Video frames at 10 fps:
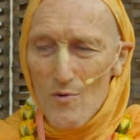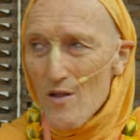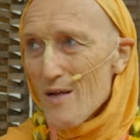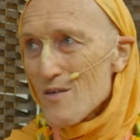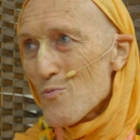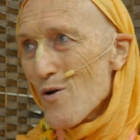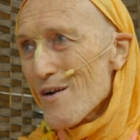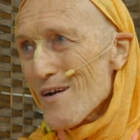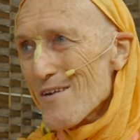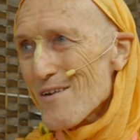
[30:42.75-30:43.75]
Well, that's
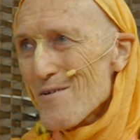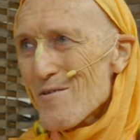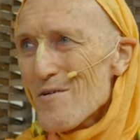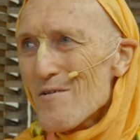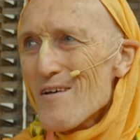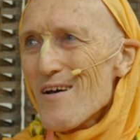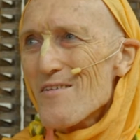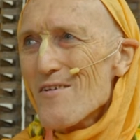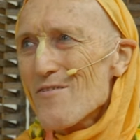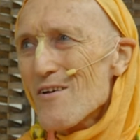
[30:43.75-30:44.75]
one idea. The, the
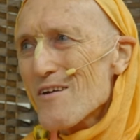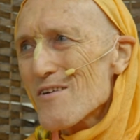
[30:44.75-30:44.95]
other thing